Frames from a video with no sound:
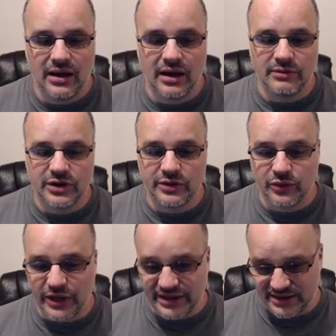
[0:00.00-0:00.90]
I'm going to
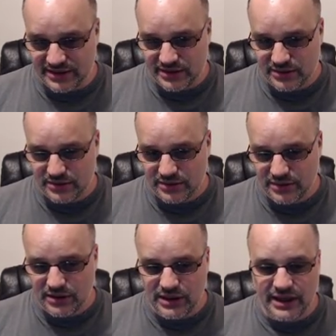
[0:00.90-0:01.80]
raise it.
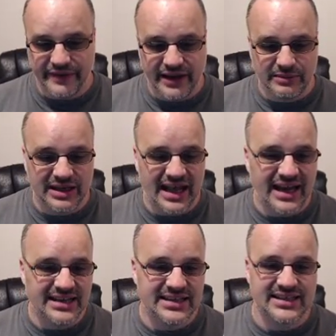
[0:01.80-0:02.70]
And then I'm going to add
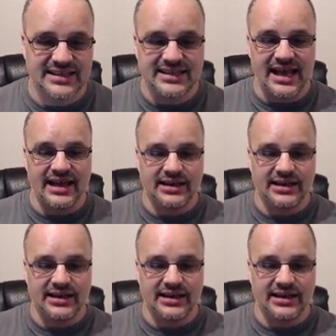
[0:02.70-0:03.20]
it to the stack